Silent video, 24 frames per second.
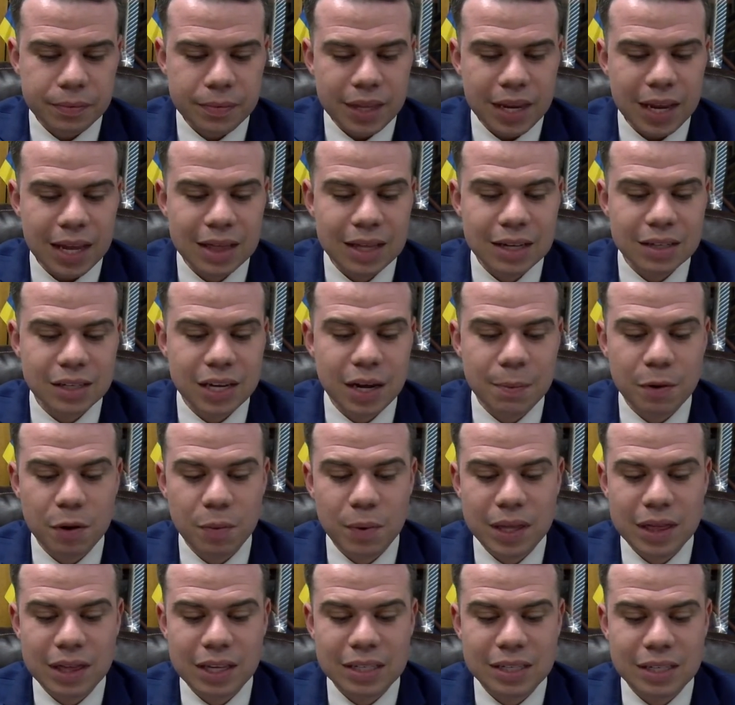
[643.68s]
This coming
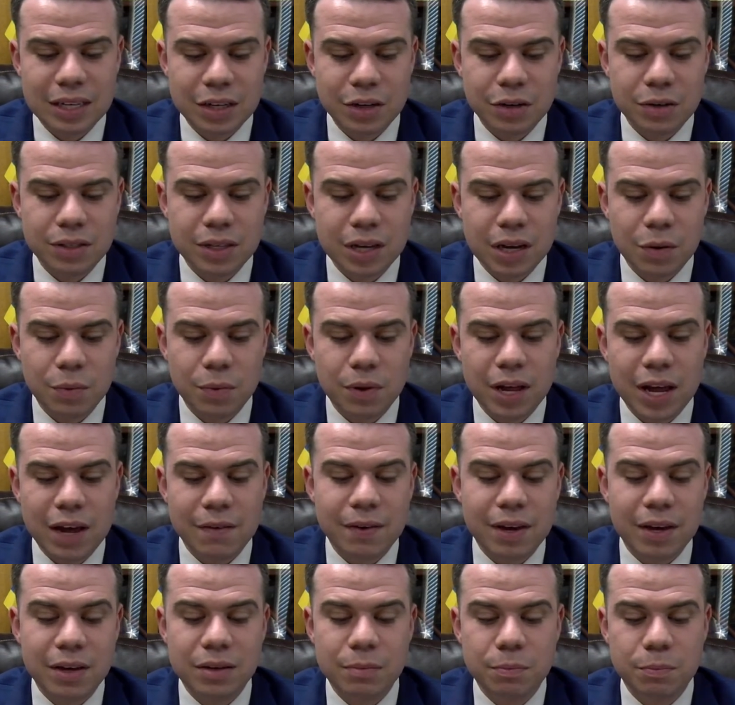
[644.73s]
week, the Senior Center will
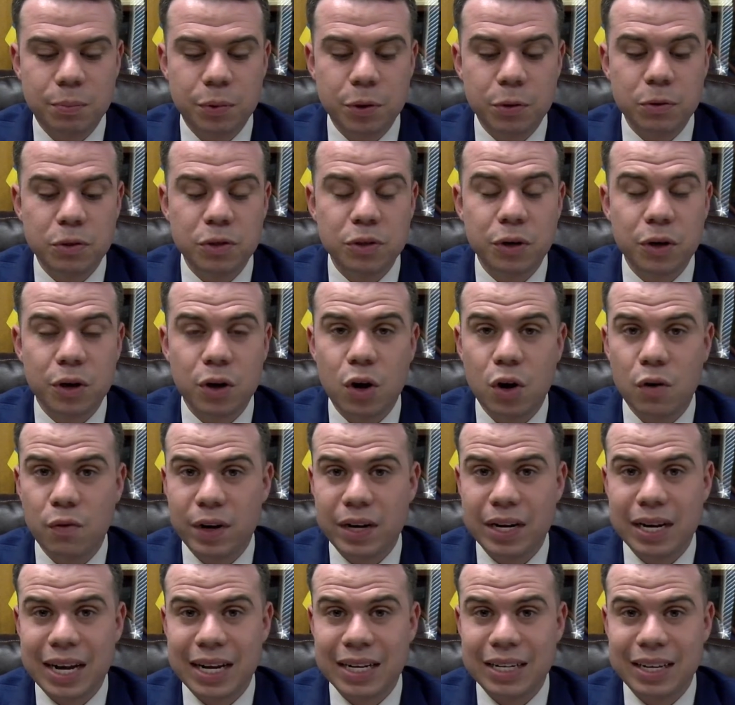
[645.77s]
have a booster
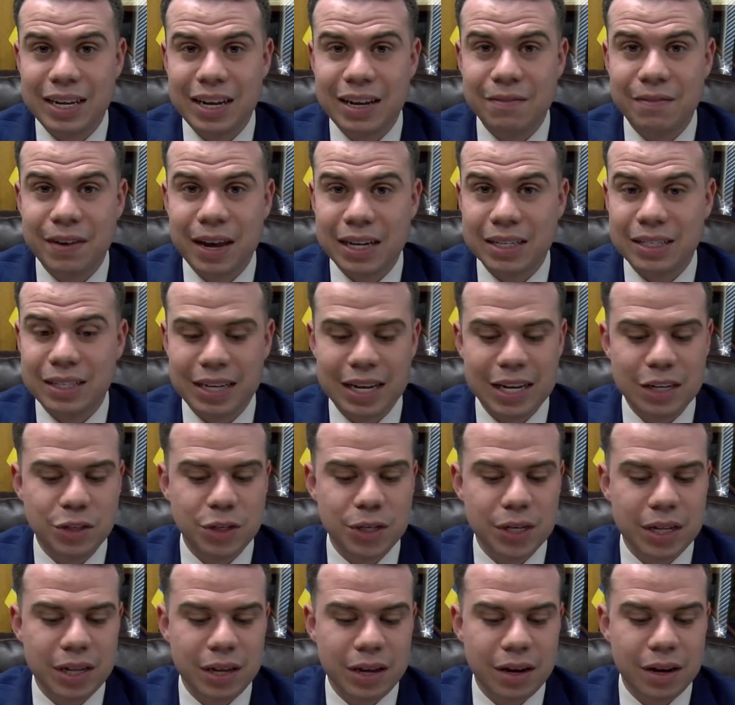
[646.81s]
COVID-19
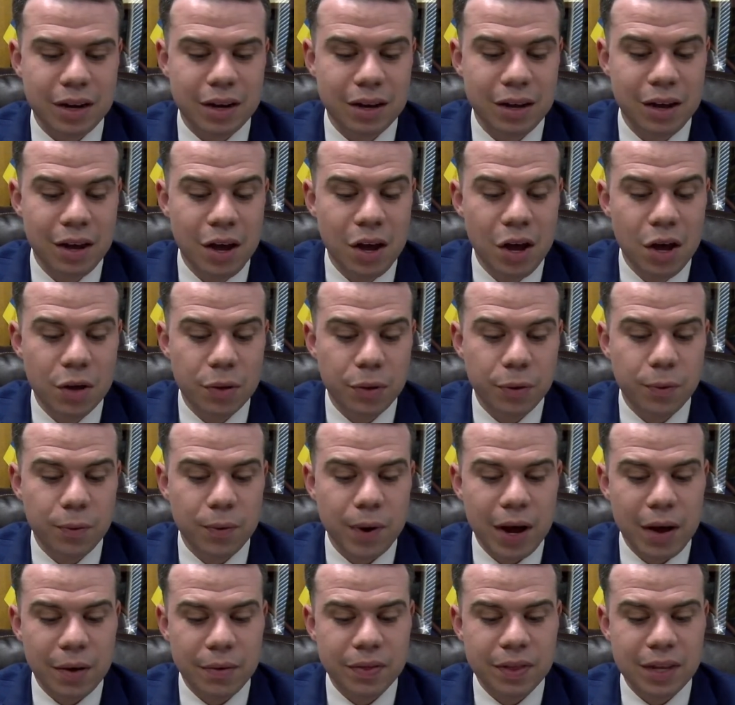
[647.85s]
vaccination clinic
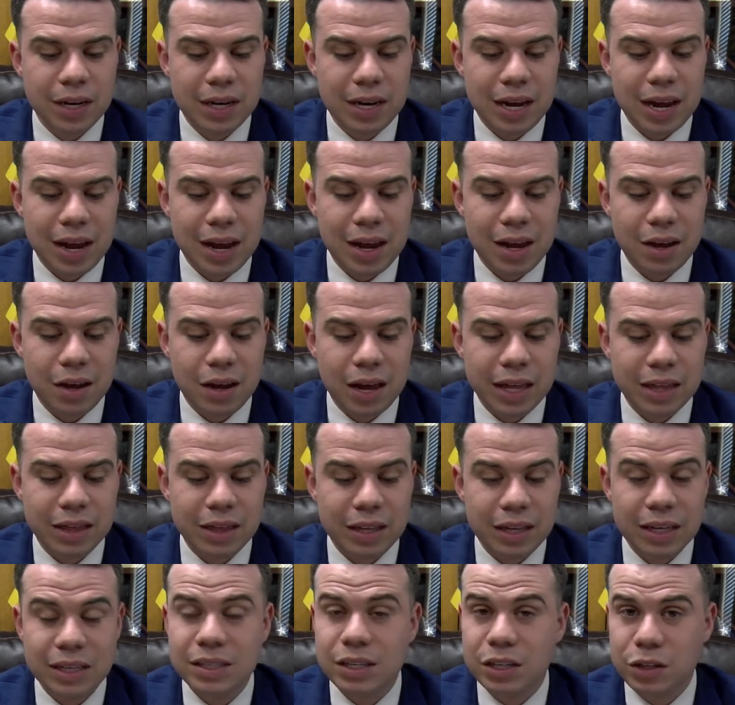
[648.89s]
throughout the day at
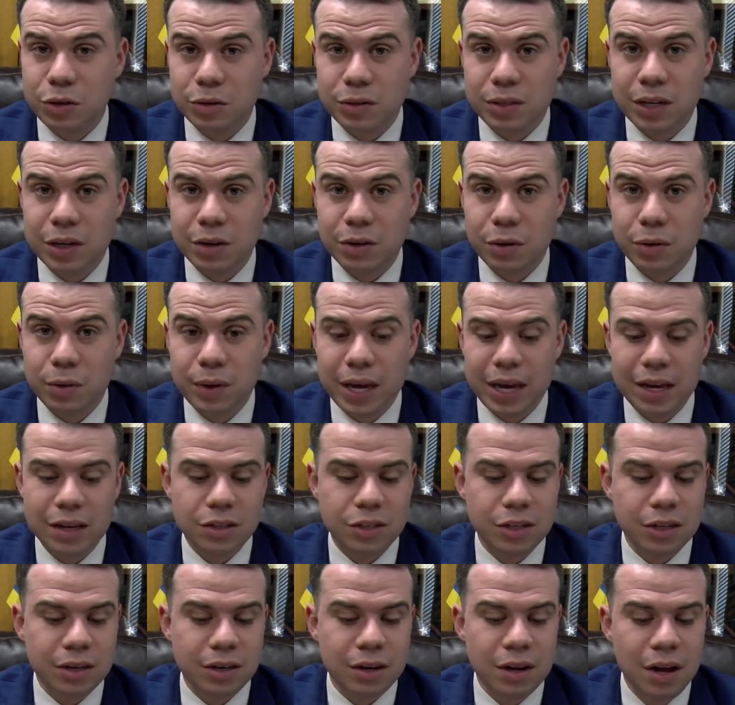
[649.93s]
the Senior Center
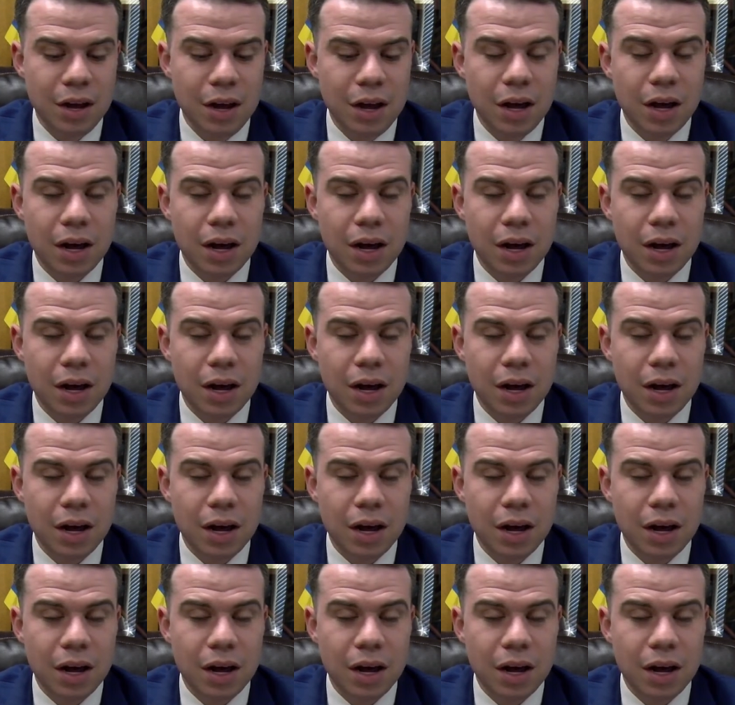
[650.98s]
location